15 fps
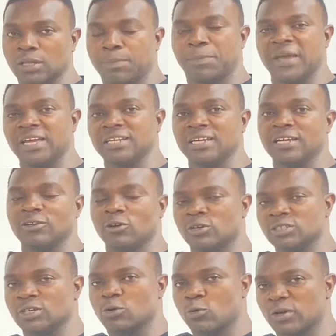depending
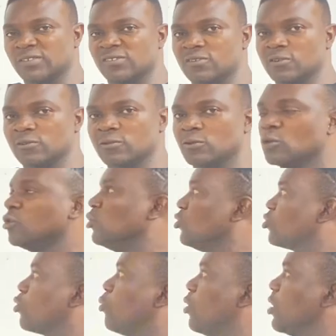on the question.
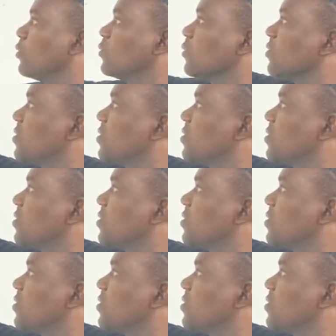So we want to